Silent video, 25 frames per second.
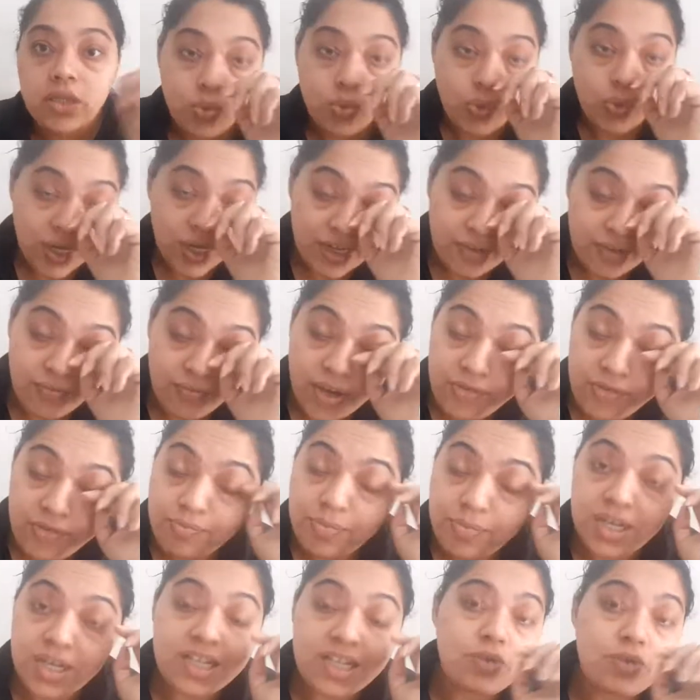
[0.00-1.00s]
25
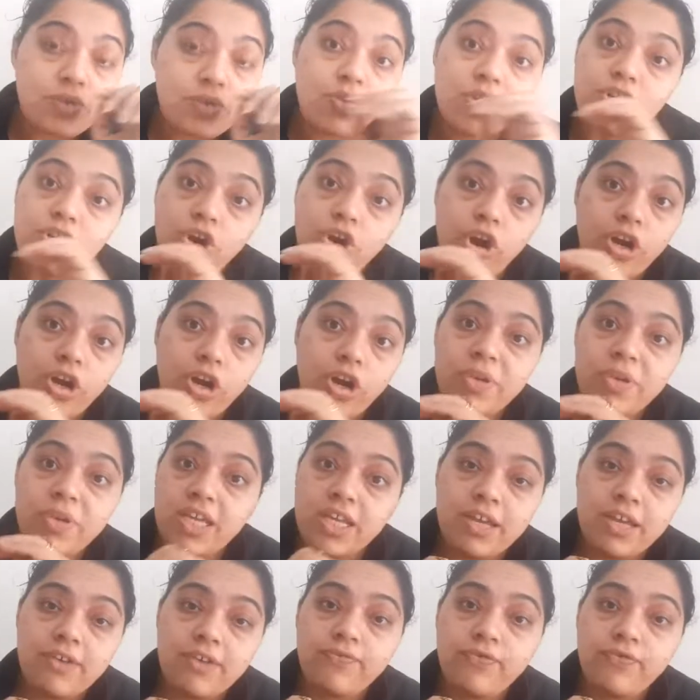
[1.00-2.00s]
minutes will not be
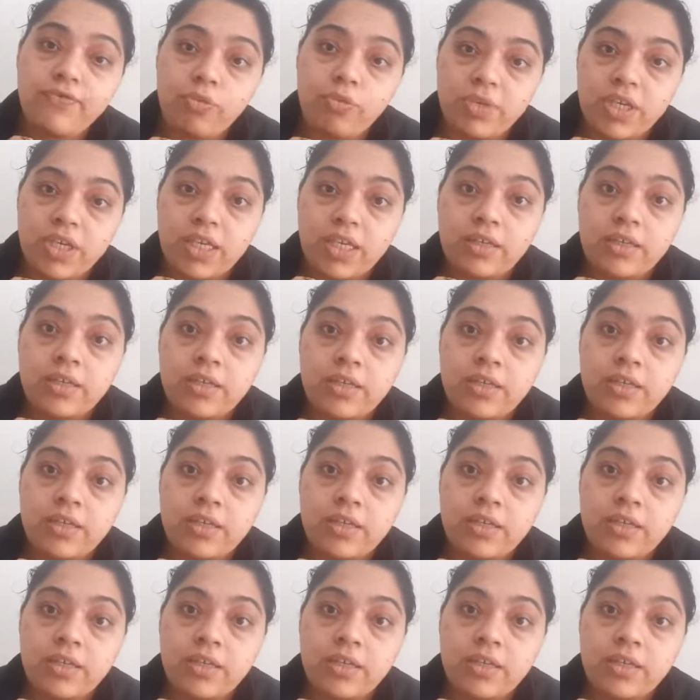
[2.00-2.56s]
enough for me.